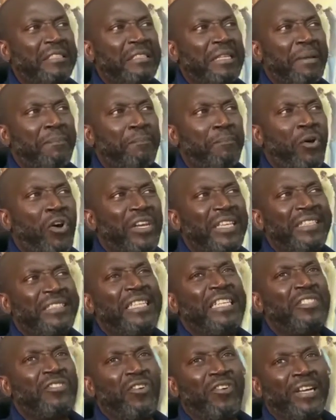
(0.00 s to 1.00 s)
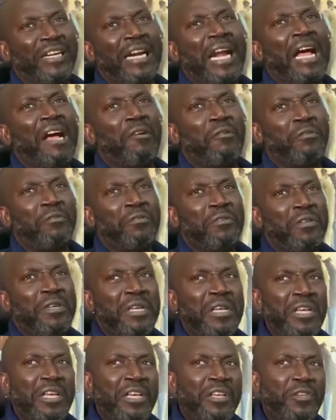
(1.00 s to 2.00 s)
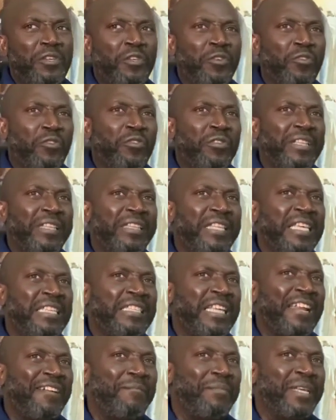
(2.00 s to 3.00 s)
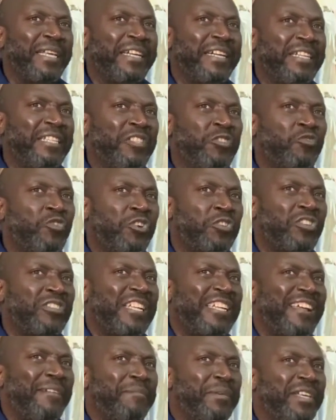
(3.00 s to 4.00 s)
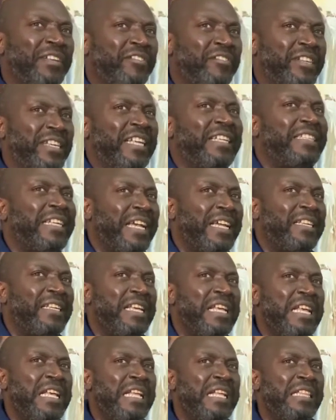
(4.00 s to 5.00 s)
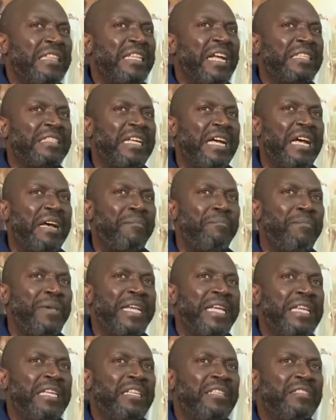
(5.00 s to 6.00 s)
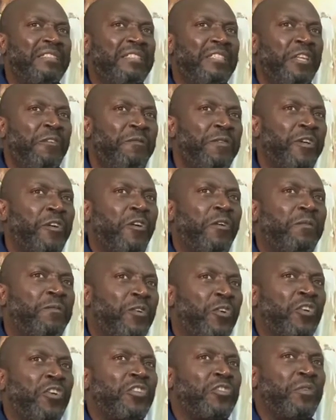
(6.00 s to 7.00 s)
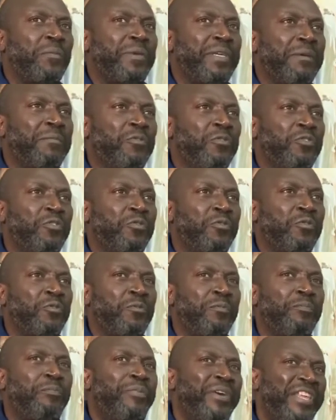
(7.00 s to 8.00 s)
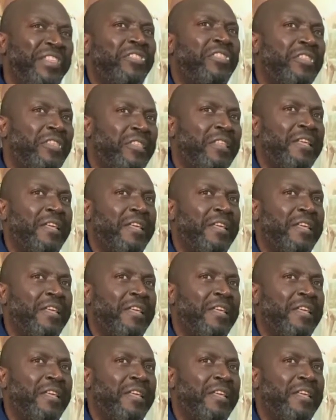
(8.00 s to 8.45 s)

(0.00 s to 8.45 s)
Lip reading: the policies on ground, you know, the things that have been created, structures that have been created that are making it difficult for us to be able to breathe